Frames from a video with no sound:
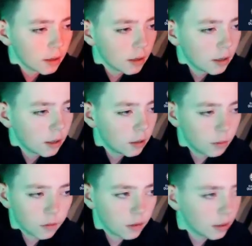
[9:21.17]

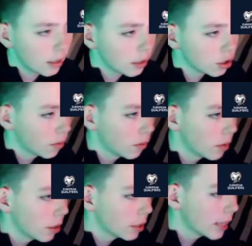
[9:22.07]
And that's someone. It's
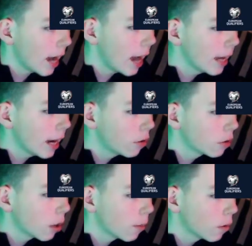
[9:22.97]
Kyle coming
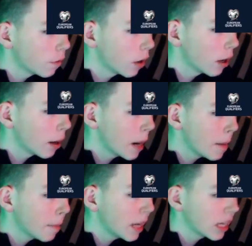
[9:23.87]
on for
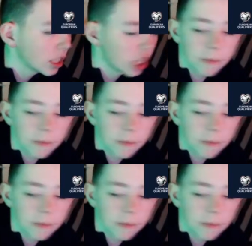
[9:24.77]
Menachem.